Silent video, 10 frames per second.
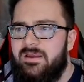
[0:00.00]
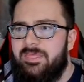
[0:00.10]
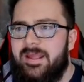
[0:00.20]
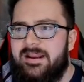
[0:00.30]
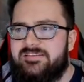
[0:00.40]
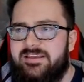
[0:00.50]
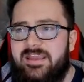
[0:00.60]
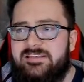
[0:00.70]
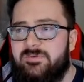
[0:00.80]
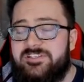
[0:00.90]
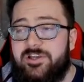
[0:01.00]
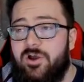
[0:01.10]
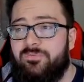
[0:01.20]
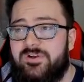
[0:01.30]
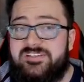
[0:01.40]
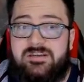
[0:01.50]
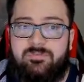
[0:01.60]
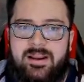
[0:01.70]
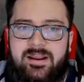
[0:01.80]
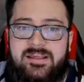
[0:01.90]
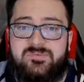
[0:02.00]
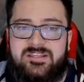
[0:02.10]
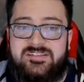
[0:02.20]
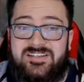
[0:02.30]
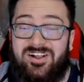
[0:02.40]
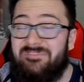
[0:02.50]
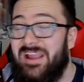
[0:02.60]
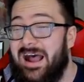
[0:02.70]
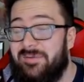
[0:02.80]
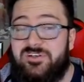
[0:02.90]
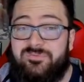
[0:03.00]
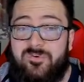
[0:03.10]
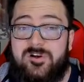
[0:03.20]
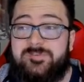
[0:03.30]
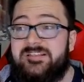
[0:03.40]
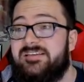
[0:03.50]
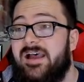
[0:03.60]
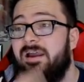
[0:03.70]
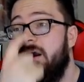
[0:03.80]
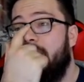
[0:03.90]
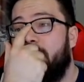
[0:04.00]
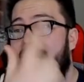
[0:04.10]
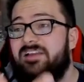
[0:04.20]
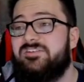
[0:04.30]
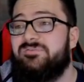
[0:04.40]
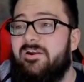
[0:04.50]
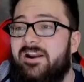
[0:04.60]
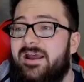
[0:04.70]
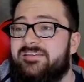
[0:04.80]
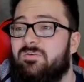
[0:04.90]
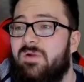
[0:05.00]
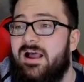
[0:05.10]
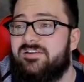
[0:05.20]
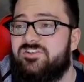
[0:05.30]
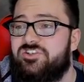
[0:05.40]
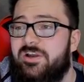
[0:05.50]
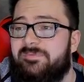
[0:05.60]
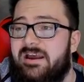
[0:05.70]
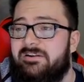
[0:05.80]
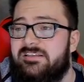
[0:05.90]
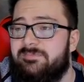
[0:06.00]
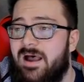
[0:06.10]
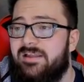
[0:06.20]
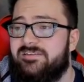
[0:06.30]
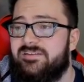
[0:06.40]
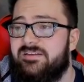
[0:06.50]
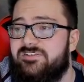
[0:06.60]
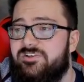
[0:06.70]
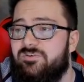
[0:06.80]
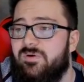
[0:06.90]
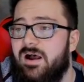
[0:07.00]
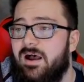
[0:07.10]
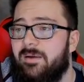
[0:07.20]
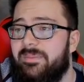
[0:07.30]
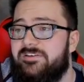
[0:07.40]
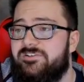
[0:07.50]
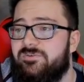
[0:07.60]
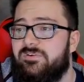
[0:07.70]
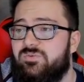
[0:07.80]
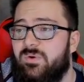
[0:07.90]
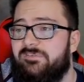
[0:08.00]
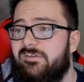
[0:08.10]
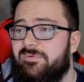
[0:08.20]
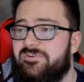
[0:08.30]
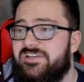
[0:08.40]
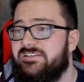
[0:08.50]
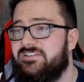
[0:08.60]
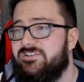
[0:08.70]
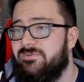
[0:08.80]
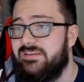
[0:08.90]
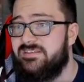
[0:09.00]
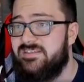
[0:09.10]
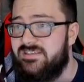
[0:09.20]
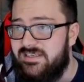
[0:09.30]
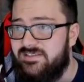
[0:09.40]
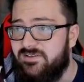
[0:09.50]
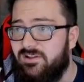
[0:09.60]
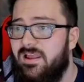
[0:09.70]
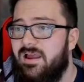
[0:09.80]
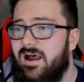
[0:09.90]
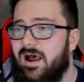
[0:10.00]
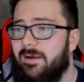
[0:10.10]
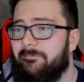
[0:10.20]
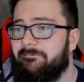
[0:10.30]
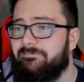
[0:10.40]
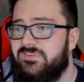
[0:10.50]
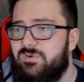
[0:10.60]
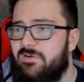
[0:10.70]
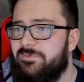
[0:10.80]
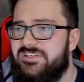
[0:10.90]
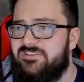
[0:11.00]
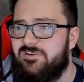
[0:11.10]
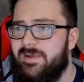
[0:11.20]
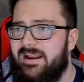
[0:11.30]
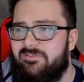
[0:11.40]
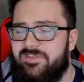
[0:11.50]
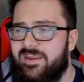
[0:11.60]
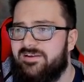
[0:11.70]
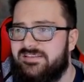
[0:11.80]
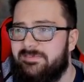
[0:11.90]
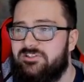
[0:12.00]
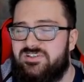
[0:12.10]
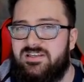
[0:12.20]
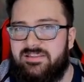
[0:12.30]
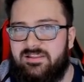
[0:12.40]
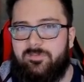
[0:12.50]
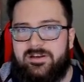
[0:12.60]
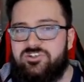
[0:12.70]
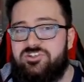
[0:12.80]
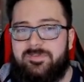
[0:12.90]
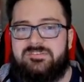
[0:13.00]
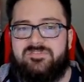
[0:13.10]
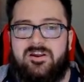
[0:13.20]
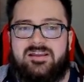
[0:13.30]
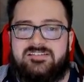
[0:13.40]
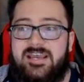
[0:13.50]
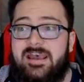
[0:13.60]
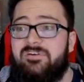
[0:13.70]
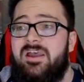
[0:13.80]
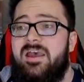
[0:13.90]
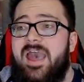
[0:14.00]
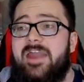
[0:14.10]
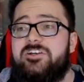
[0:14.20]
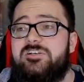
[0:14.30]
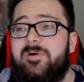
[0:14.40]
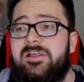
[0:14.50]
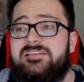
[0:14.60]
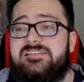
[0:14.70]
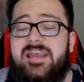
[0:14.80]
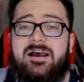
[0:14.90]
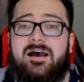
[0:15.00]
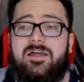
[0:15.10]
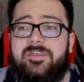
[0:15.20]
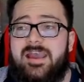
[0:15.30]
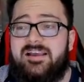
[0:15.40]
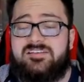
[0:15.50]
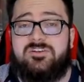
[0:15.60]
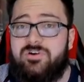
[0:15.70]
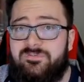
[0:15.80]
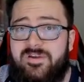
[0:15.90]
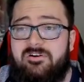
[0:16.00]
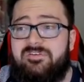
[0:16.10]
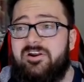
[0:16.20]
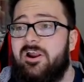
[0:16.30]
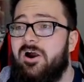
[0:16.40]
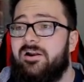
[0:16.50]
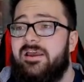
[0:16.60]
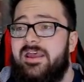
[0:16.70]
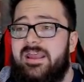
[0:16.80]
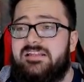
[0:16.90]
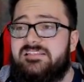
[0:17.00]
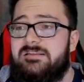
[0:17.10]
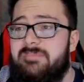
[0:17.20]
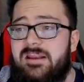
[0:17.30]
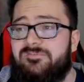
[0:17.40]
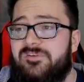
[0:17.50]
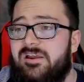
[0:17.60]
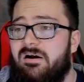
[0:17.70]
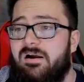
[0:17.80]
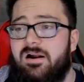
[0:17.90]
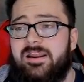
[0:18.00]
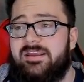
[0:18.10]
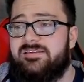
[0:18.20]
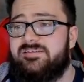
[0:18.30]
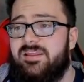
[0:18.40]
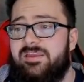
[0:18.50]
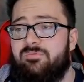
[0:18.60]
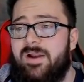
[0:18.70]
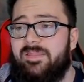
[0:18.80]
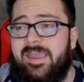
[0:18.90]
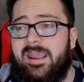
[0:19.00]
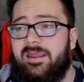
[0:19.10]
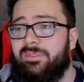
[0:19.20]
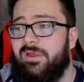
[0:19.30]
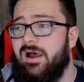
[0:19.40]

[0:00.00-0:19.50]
That is in case he wants to go for a Z Rain Dance. We can still have the option for a speed tie. Rocks are very nice. Rocks chip down his Mons. They do 25% to the Sneasel, 12% to about everything else. I mean, just a little bit of chip is very nice to have. Energy Ball hits the Excadrill very, very hard. Hits the Manaphy hard. Hits the Relicanth.